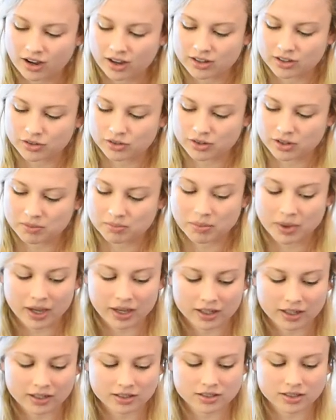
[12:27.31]
You can
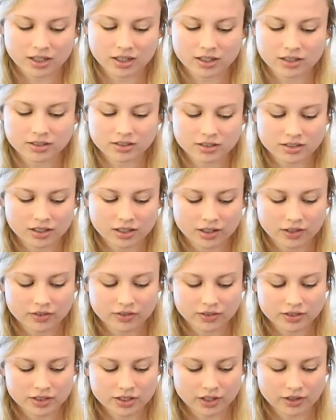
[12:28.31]
make tons
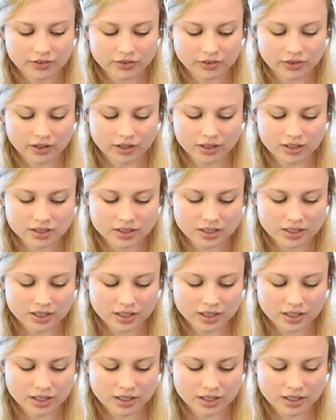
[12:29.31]
of different